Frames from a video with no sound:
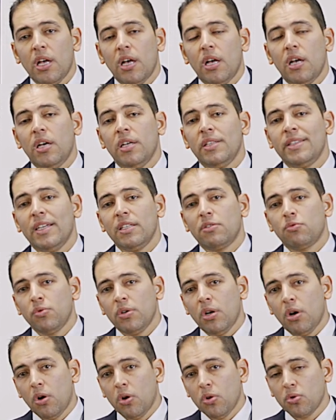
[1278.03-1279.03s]
that will
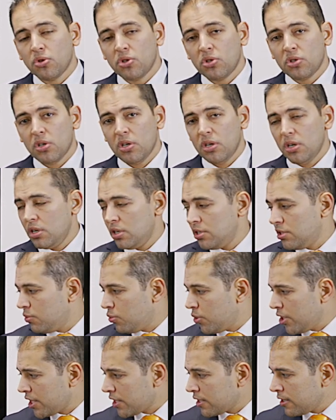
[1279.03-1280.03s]
host the
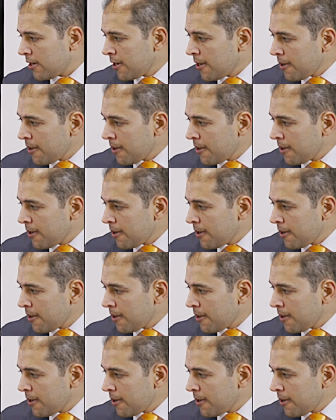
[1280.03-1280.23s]
work.